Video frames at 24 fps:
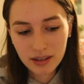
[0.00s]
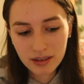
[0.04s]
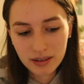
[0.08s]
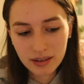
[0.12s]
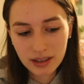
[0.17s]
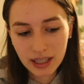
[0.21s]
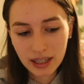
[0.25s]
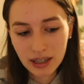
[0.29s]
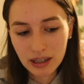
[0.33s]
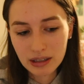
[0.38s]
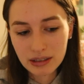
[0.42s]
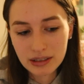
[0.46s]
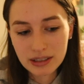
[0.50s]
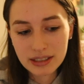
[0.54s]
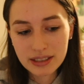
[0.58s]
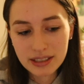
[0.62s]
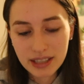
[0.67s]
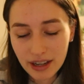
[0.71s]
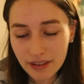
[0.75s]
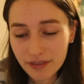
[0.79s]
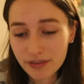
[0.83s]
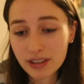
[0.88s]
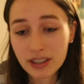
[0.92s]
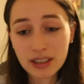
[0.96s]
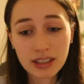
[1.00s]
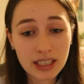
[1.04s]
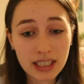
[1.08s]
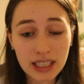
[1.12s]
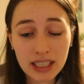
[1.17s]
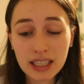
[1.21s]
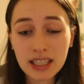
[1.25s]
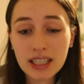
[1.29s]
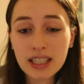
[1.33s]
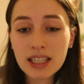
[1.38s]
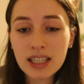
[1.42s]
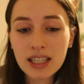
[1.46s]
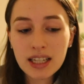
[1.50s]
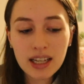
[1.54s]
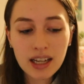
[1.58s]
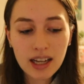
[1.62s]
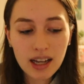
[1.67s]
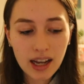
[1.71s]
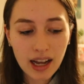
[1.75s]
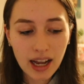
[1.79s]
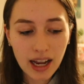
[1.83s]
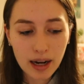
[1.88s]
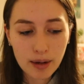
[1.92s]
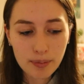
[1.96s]
They are definitely
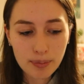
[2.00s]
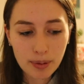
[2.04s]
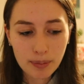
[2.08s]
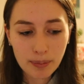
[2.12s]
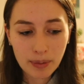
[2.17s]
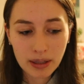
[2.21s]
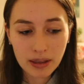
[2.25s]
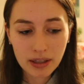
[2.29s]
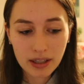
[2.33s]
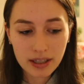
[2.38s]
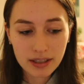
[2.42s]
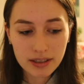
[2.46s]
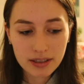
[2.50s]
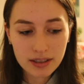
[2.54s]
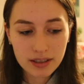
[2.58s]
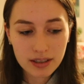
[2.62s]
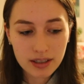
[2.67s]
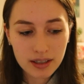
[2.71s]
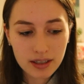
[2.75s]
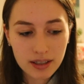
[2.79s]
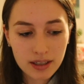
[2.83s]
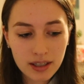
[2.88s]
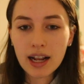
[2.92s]
high up on my list.